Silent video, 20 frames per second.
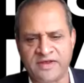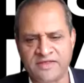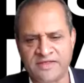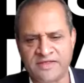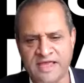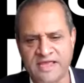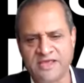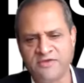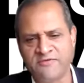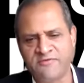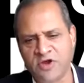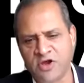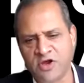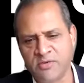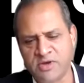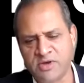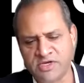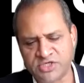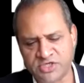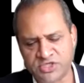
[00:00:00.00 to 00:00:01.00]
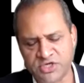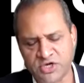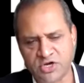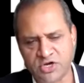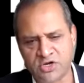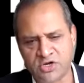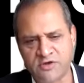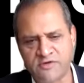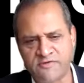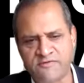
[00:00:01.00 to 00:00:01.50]
Thank you very much,
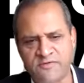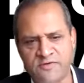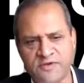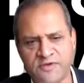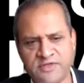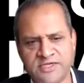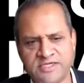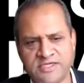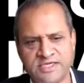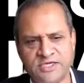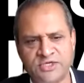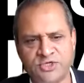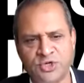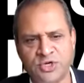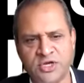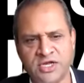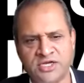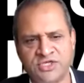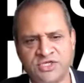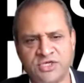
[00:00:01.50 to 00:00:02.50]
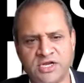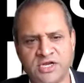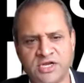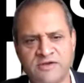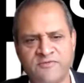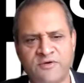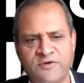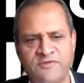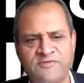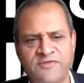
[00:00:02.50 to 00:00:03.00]
Darko, for this introduction
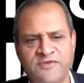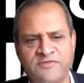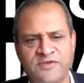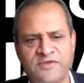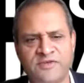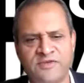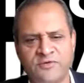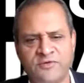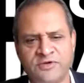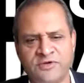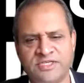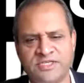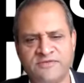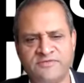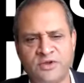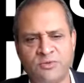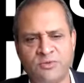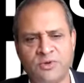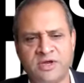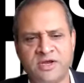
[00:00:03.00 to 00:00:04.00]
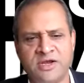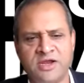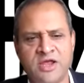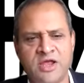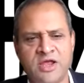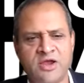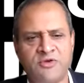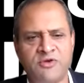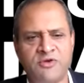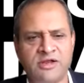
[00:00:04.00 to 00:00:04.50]
on Form 5471.
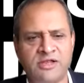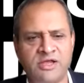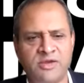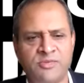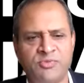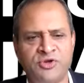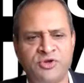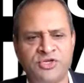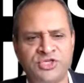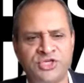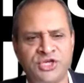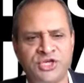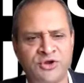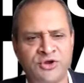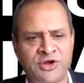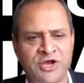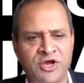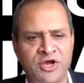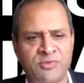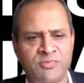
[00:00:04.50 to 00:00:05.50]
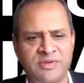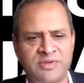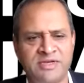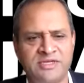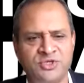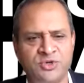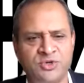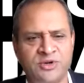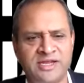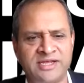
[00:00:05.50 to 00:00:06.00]
Greatly appreciate your help
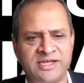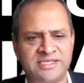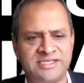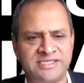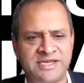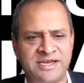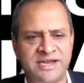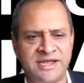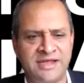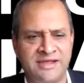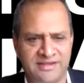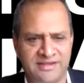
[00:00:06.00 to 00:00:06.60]
and joining us today.